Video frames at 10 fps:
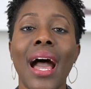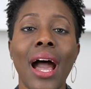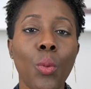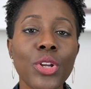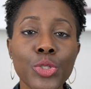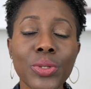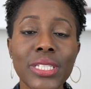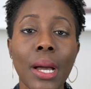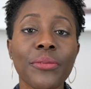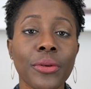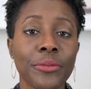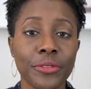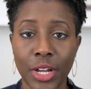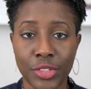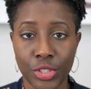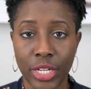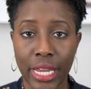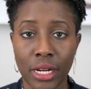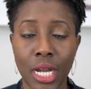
I want to adopt from foster care.